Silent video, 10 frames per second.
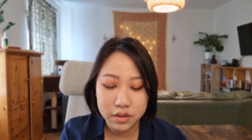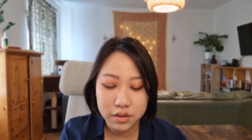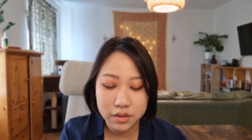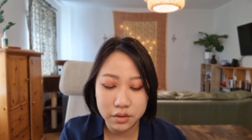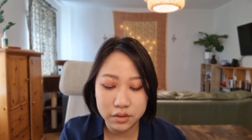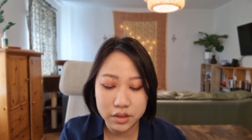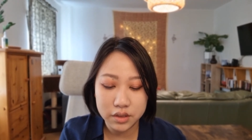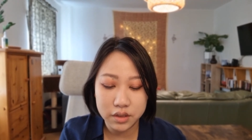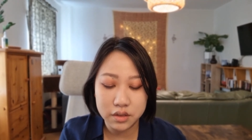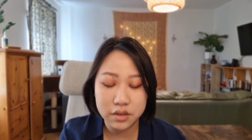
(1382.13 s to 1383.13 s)
So
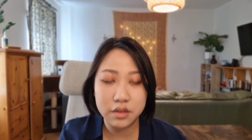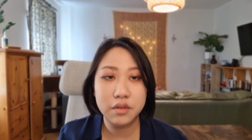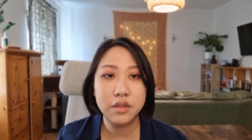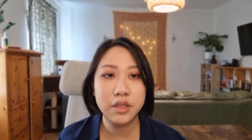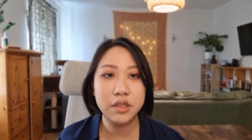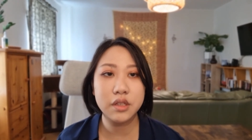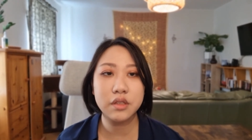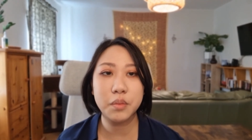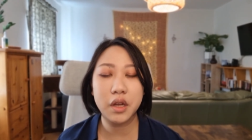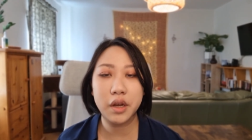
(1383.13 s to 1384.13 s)
this is
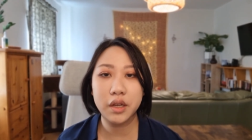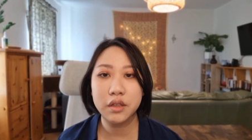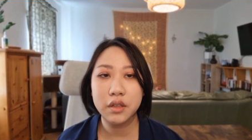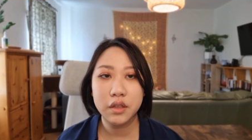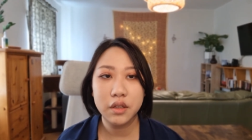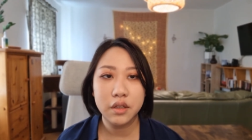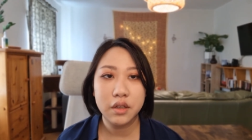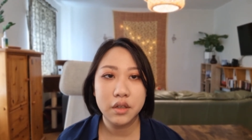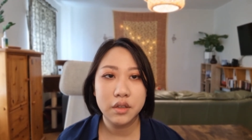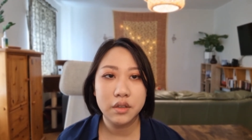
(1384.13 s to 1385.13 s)
my
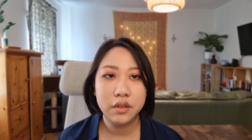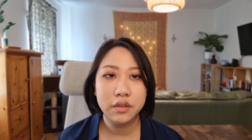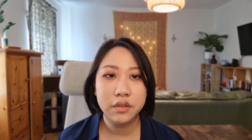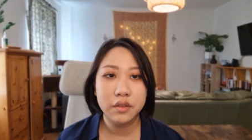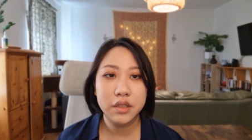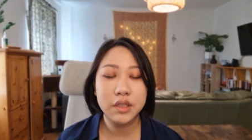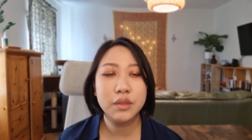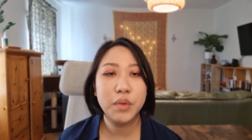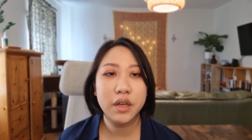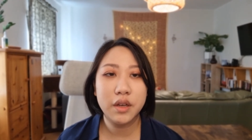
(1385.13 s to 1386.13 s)

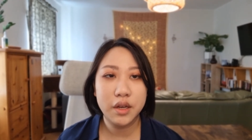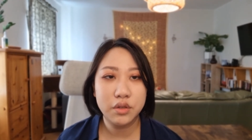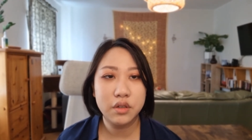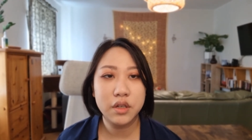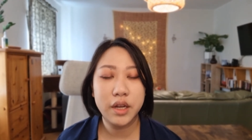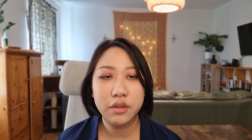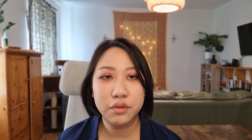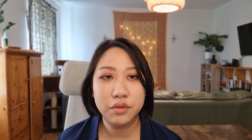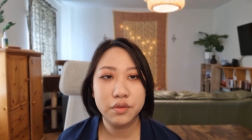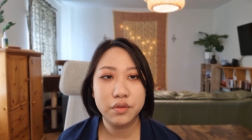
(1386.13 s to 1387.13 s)
natural kind
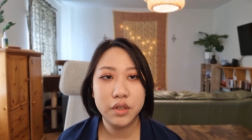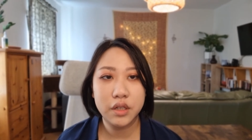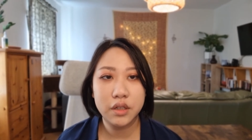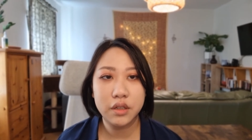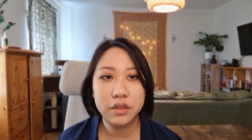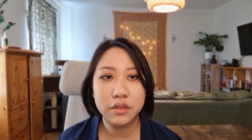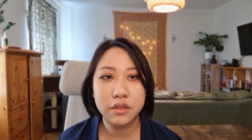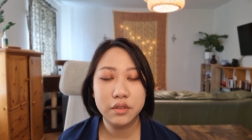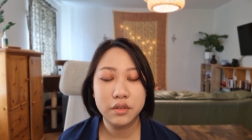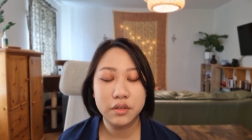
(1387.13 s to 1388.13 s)
of
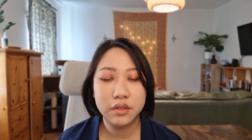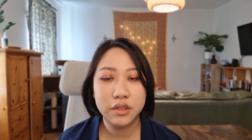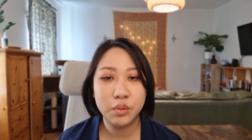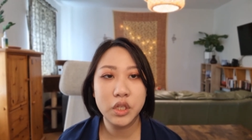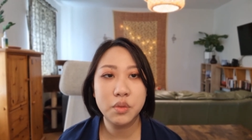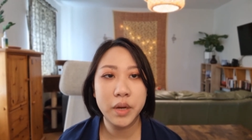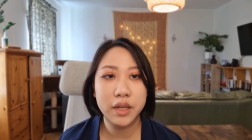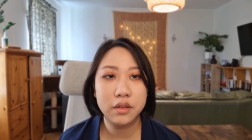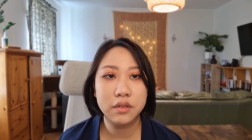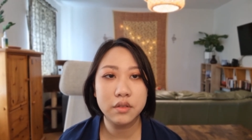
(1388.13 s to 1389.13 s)
speech
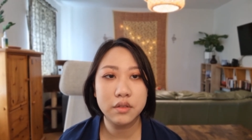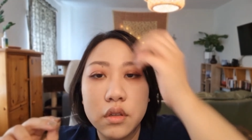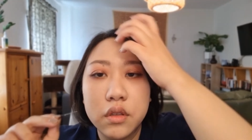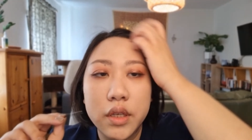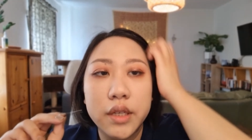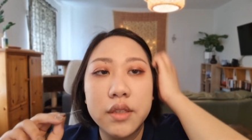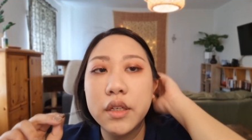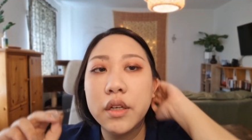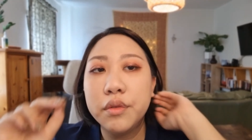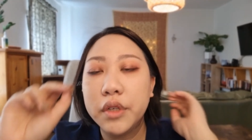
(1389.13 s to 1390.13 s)
pattern. Okay, I
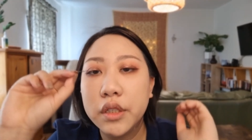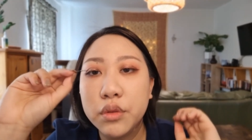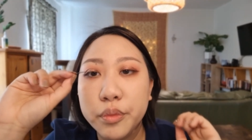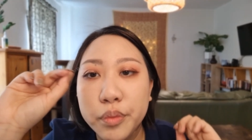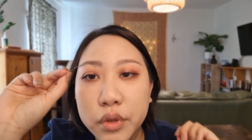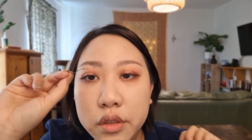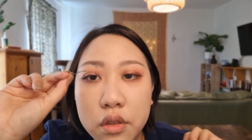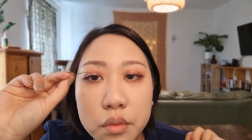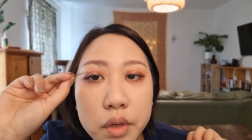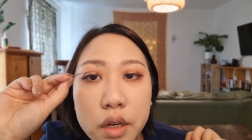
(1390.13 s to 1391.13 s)
think I'm ready to put this
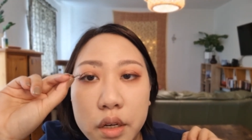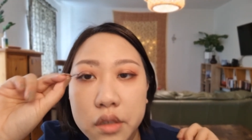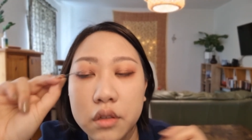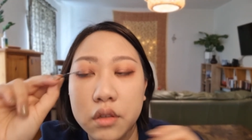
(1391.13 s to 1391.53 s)
on my eye.